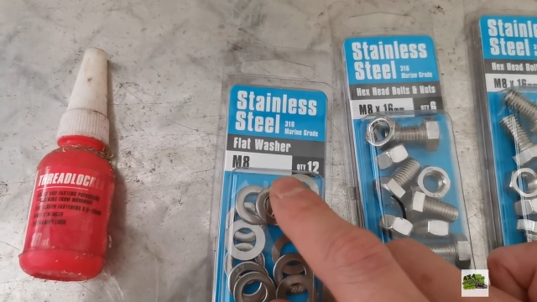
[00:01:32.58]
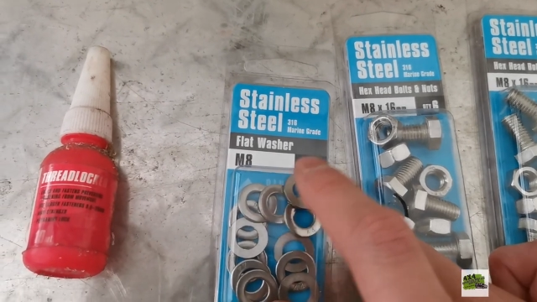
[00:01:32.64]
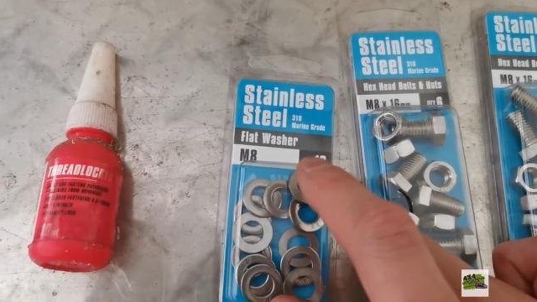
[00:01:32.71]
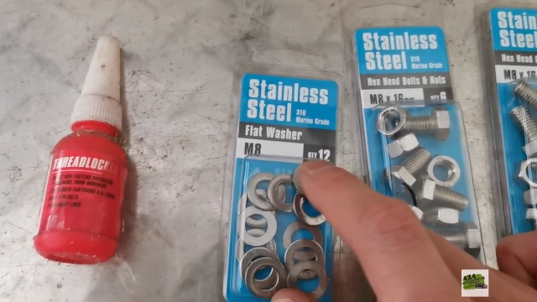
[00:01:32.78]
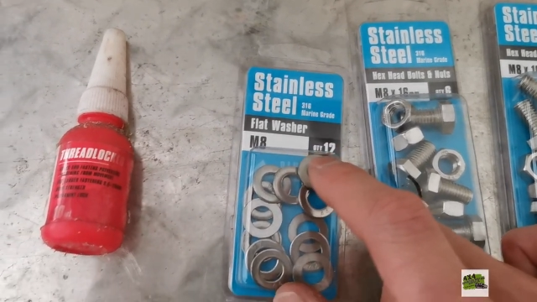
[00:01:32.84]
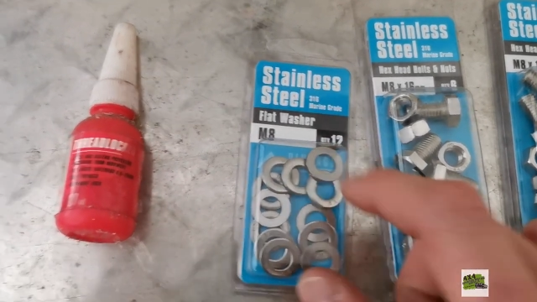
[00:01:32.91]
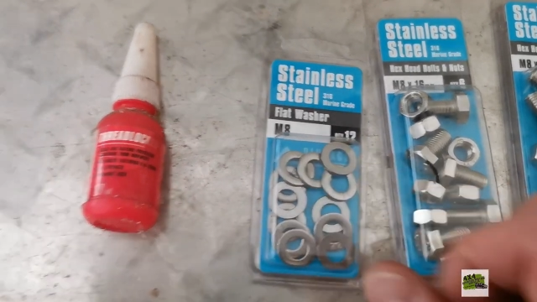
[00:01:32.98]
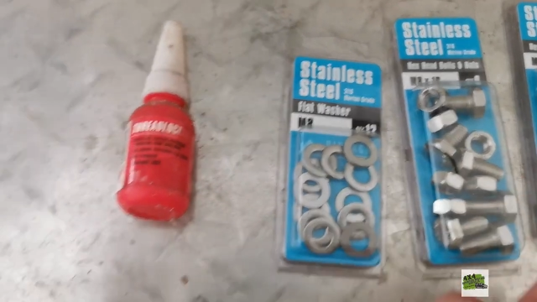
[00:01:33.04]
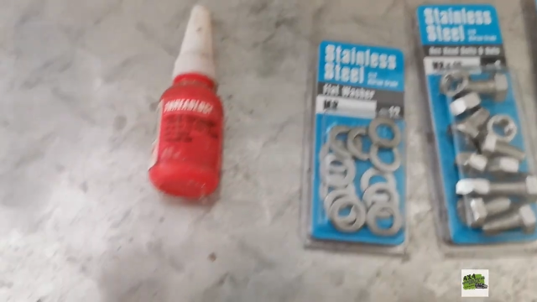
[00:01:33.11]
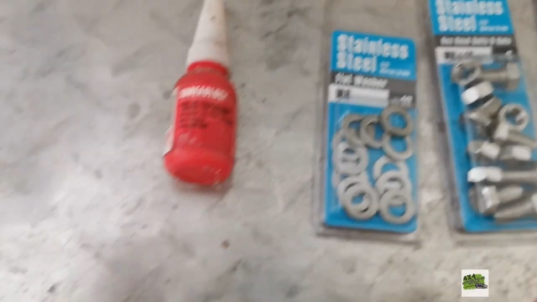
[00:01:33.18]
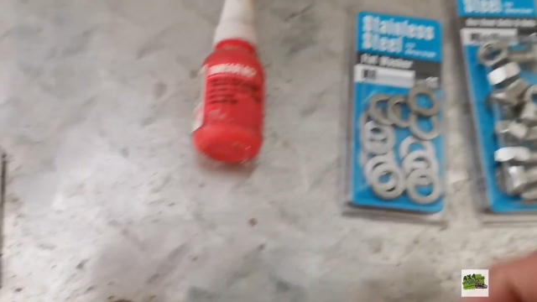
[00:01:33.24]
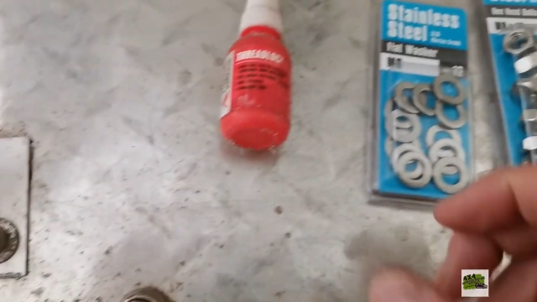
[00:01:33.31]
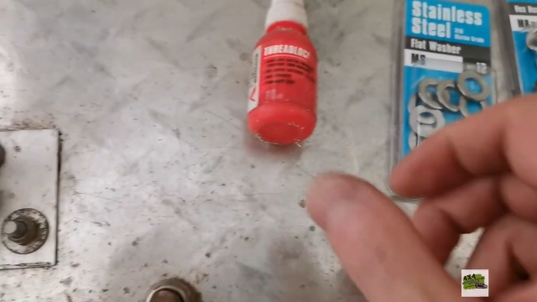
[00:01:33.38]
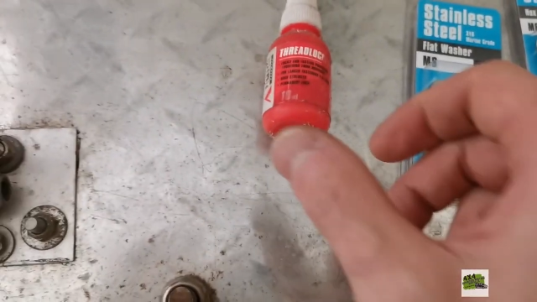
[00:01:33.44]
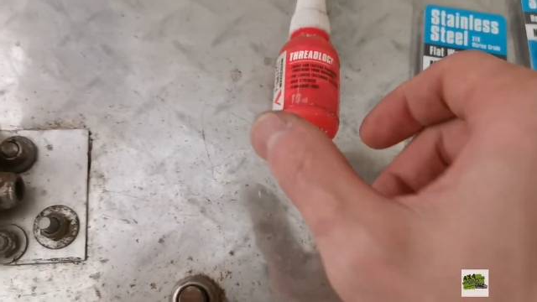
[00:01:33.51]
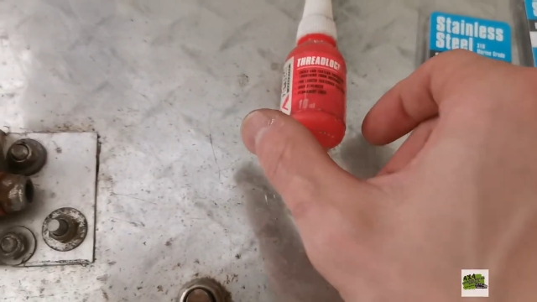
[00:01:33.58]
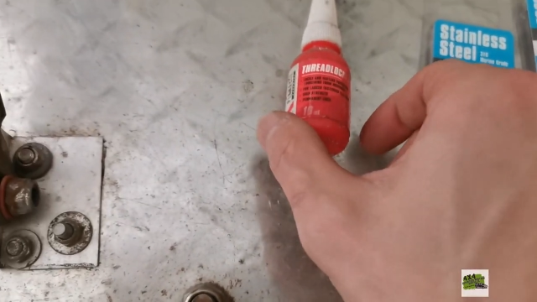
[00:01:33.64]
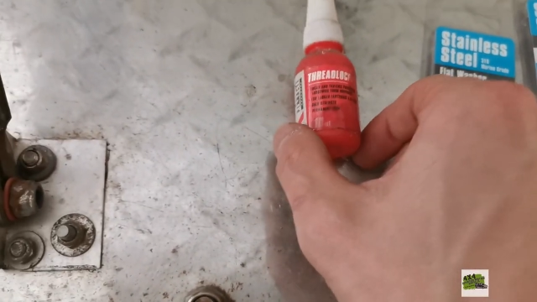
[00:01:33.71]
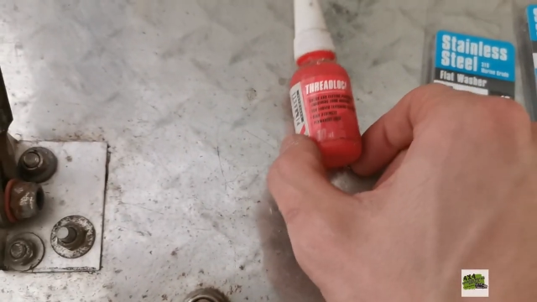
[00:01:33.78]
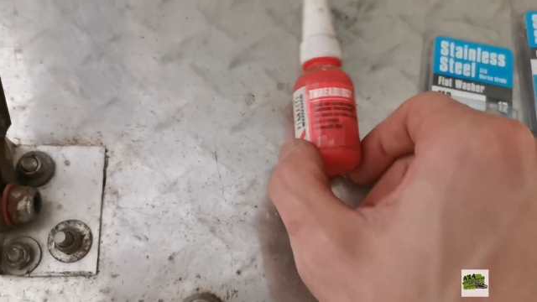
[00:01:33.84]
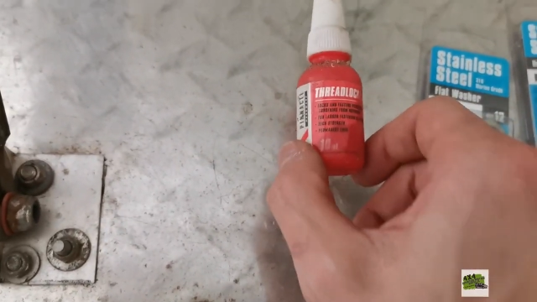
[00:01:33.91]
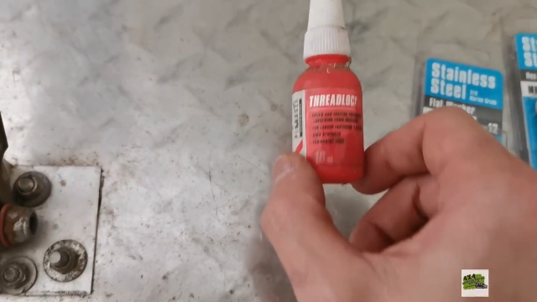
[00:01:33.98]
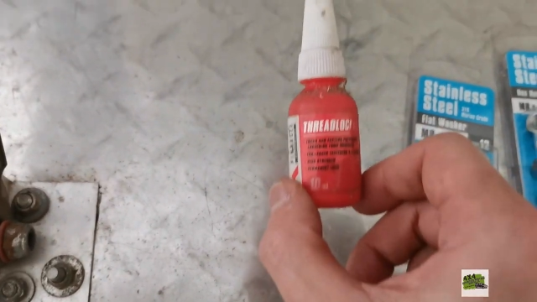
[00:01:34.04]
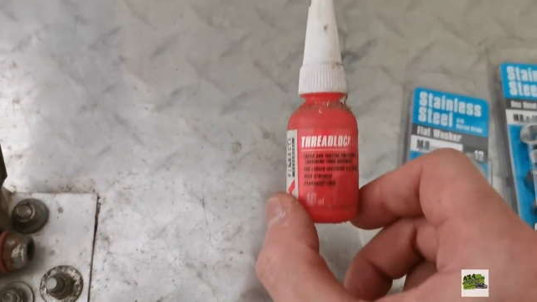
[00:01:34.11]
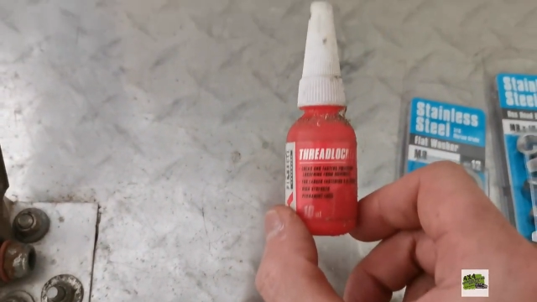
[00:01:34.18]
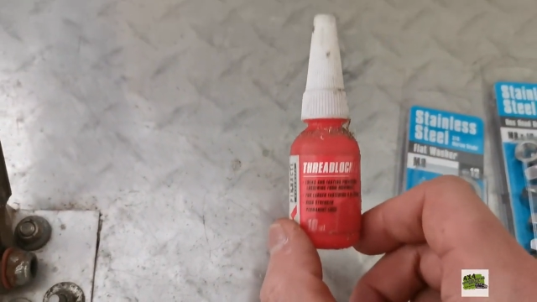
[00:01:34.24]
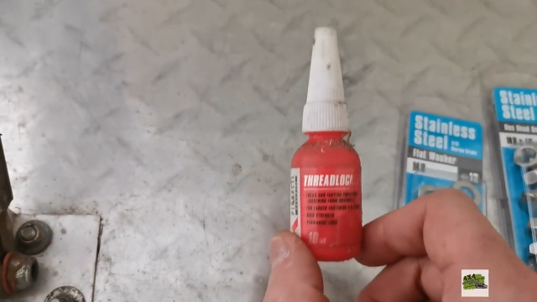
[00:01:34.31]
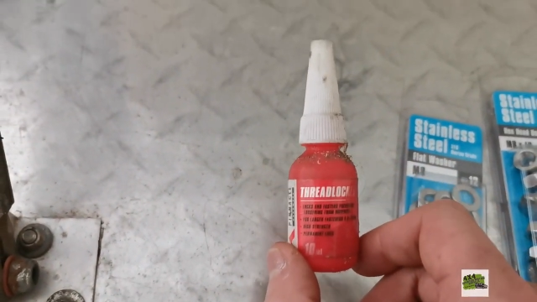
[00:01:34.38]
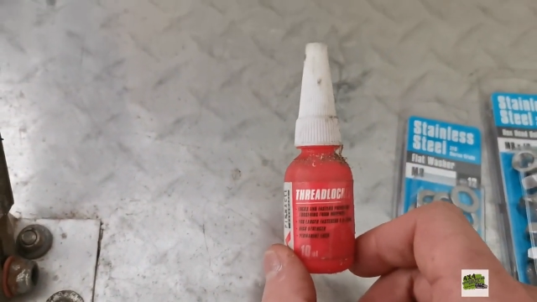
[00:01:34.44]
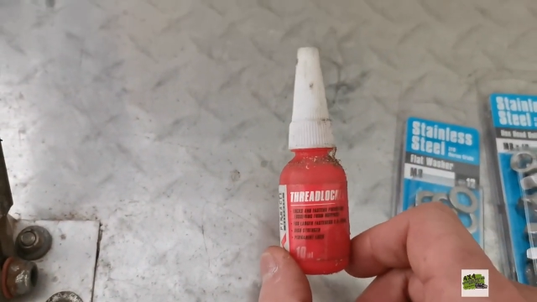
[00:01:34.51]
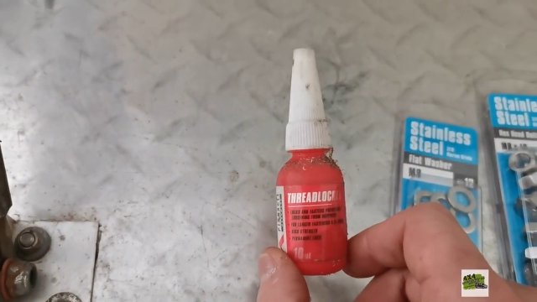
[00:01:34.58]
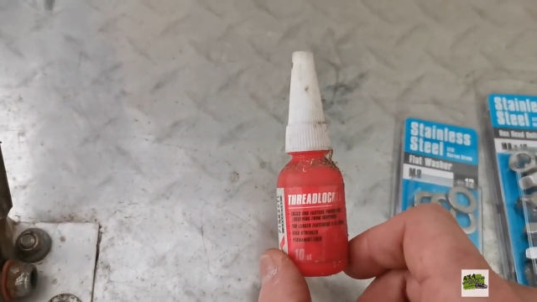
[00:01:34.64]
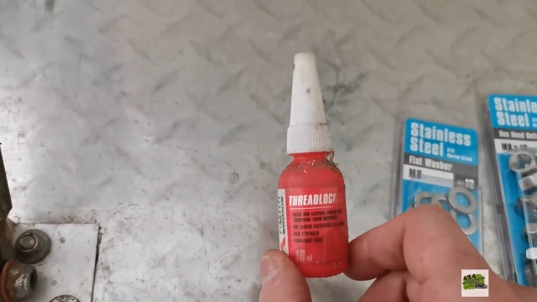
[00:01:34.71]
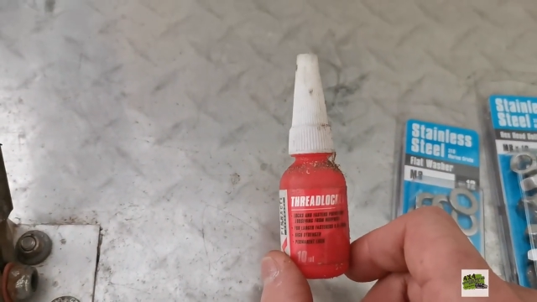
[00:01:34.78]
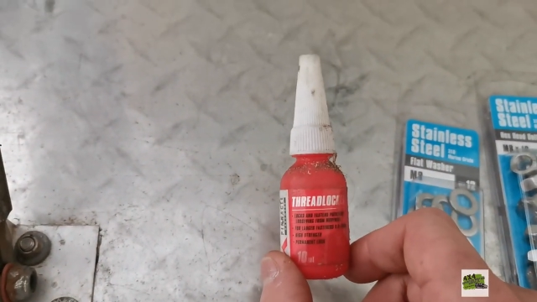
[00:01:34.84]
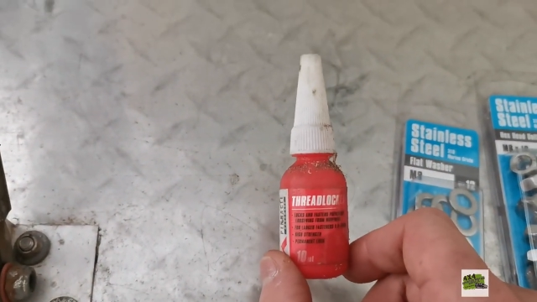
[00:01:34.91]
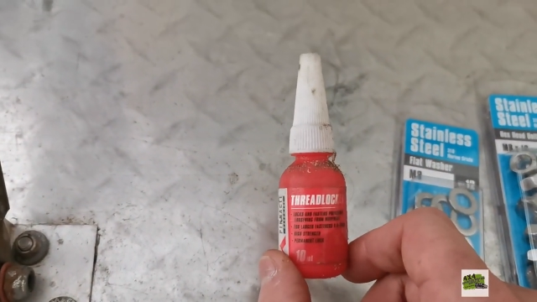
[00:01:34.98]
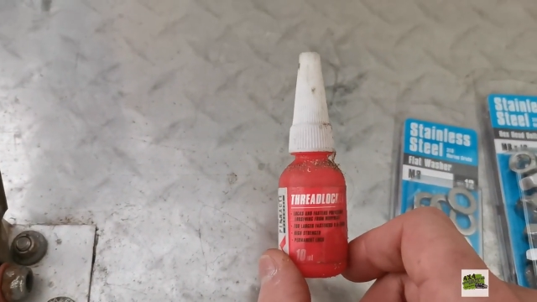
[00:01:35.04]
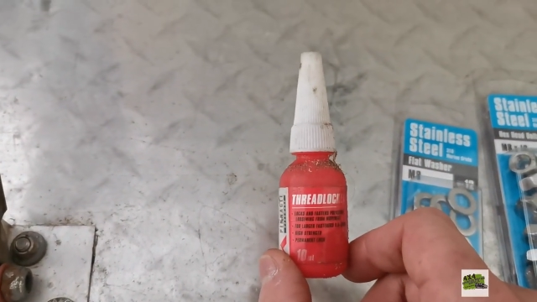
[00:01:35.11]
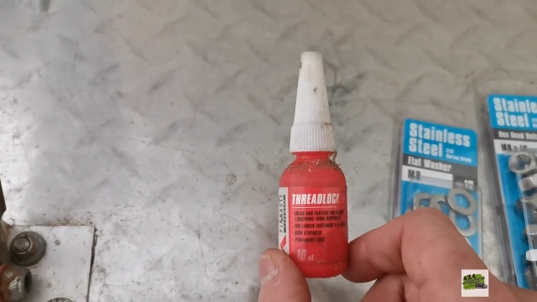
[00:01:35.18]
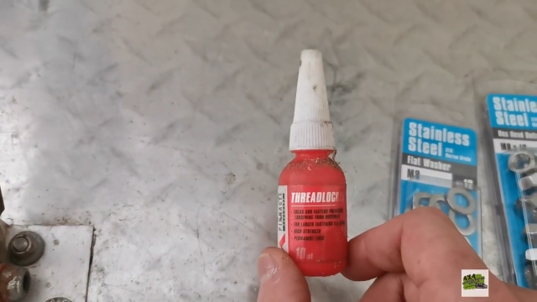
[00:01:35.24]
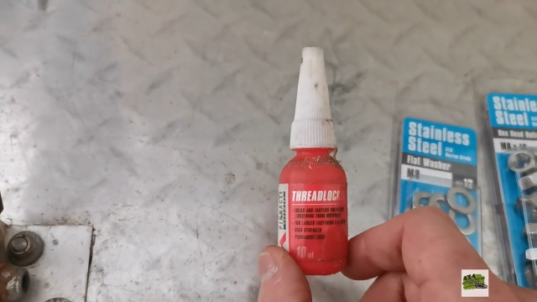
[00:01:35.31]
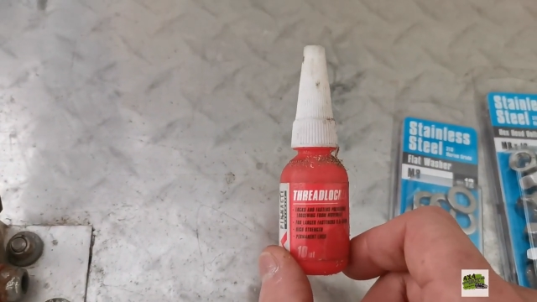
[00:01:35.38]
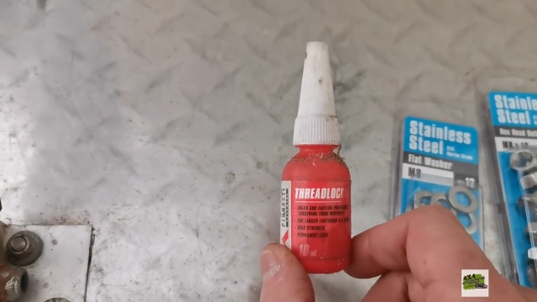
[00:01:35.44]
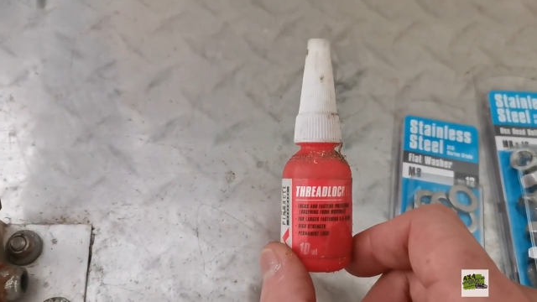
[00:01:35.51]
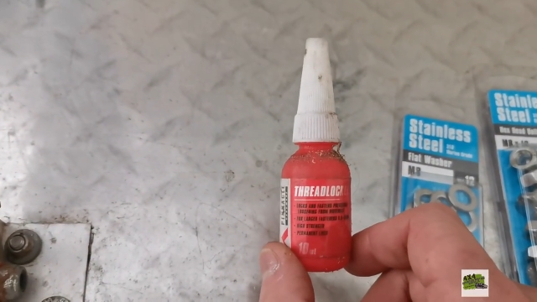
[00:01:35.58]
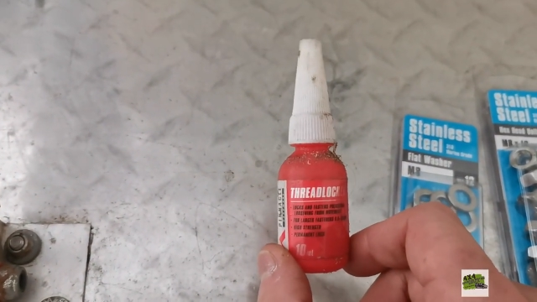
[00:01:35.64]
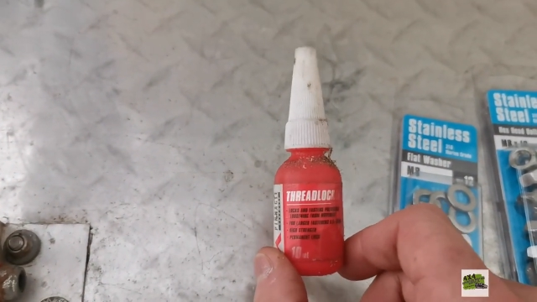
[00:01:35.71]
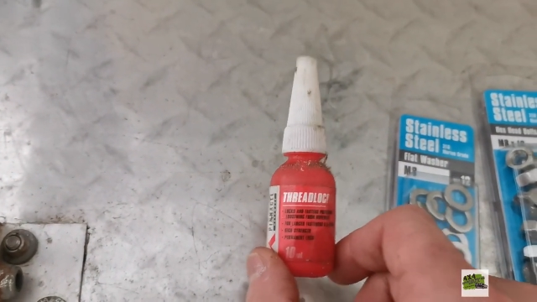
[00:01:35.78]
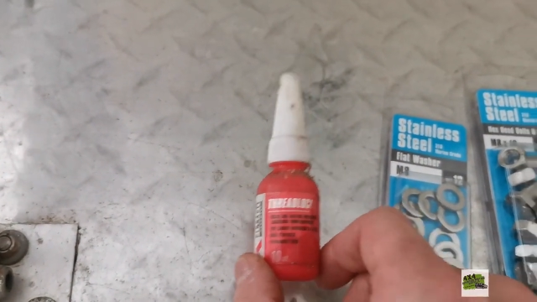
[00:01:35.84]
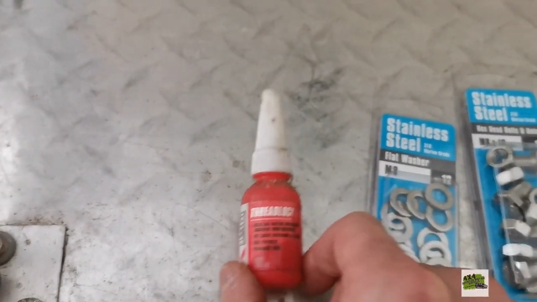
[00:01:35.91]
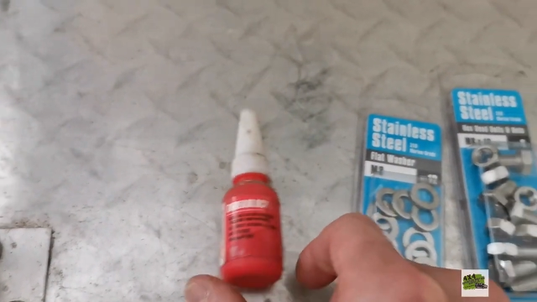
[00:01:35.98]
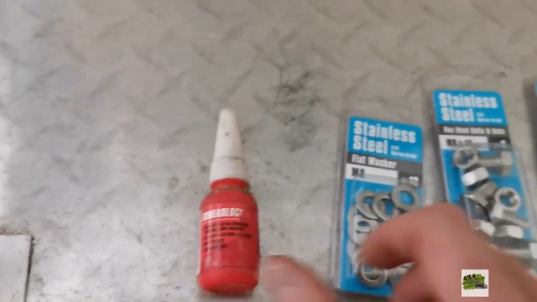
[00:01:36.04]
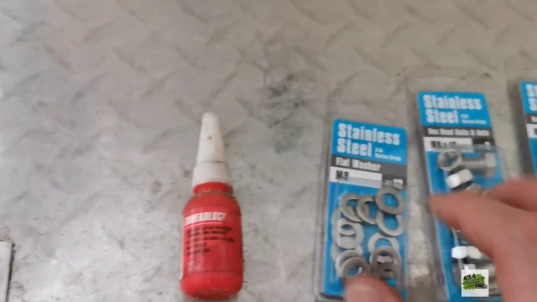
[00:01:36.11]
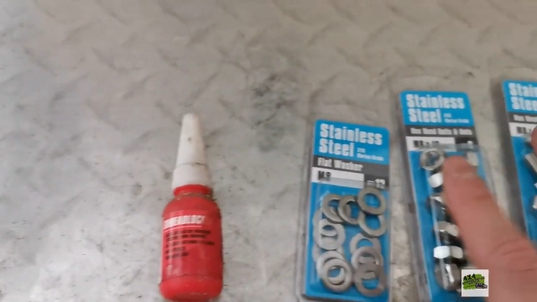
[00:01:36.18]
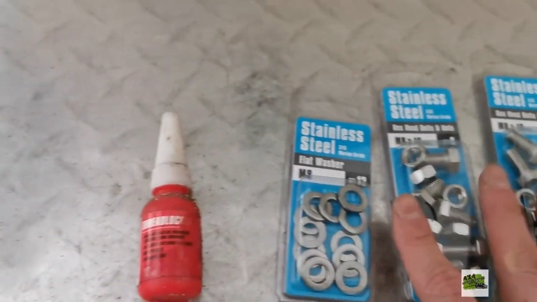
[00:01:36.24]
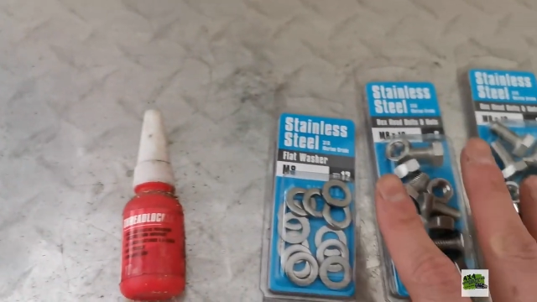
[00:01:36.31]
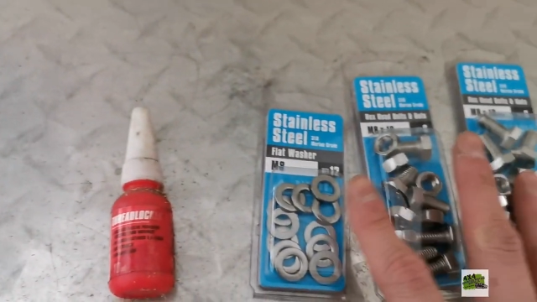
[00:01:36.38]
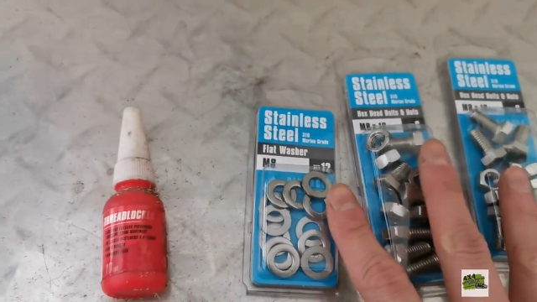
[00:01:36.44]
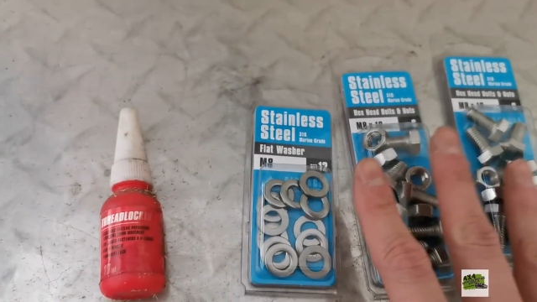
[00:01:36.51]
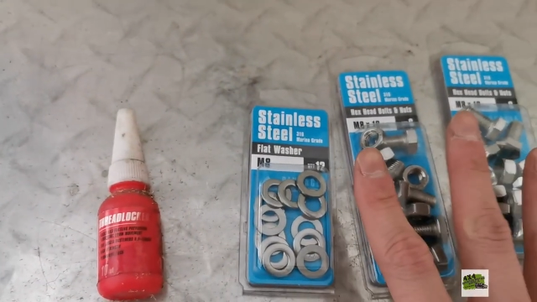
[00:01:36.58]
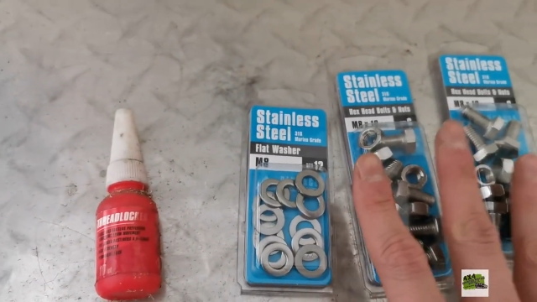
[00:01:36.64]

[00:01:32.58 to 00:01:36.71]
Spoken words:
Nobody's mouth can be seen.